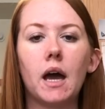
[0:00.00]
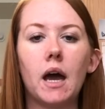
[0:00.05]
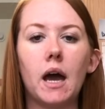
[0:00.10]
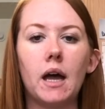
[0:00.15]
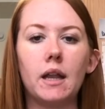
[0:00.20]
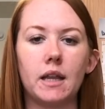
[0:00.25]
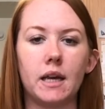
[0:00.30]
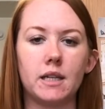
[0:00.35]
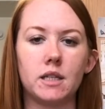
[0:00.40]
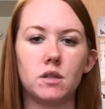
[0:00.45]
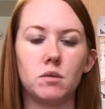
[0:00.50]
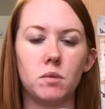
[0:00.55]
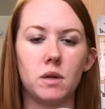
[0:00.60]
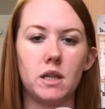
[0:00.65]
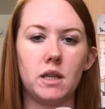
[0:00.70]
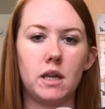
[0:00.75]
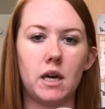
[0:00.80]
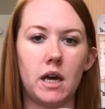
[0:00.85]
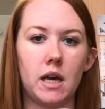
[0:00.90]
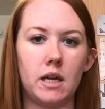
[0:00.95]
I like to read
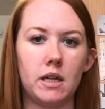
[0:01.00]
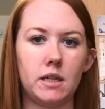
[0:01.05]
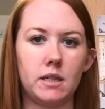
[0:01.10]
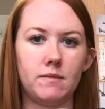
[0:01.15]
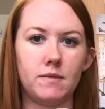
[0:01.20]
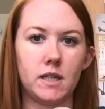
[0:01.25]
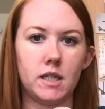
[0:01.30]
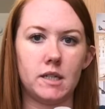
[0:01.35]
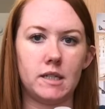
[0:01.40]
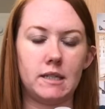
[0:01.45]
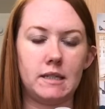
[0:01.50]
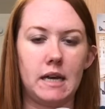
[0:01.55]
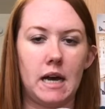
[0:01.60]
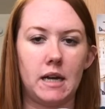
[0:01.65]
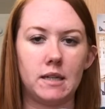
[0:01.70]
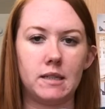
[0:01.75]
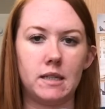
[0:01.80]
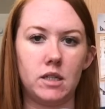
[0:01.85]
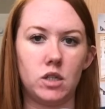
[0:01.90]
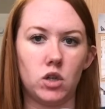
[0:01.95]
that in a very
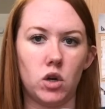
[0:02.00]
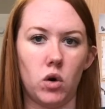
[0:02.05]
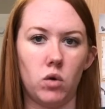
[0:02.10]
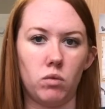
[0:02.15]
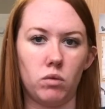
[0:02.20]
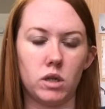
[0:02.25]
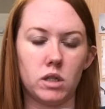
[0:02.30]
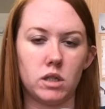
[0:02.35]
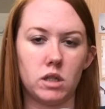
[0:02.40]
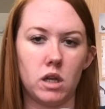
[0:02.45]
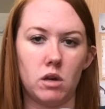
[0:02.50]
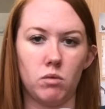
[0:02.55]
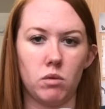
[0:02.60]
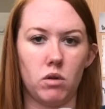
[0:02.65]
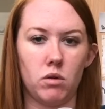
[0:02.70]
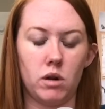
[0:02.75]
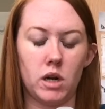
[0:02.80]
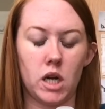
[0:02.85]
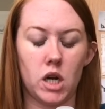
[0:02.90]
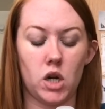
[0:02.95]
sassy tone because they
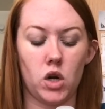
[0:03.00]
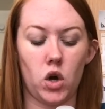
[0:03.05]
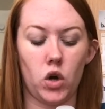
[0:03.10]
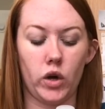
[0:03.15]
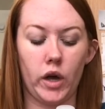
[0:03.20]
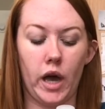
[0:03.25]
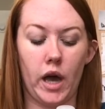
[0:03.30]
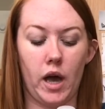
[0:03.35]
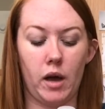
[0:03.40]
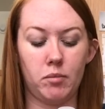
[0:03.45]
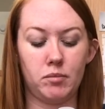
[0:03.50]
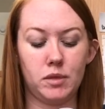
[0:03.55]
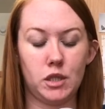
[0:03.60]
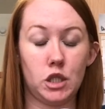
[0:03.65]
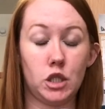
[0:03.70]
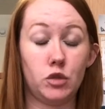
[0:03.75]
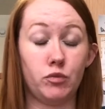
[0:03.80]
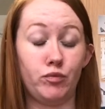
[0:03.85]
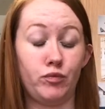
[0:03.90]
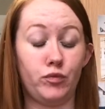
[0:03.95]
wrote it in all caps.
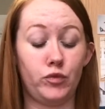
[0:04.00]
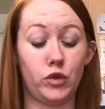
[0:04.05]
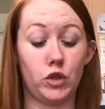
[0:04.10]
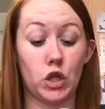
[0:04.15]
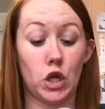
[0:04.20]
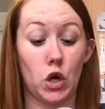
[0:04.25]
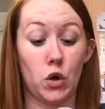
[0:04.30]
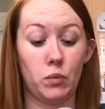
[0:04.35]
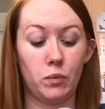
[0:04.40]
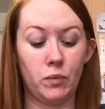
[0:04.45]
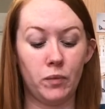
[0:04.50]
So.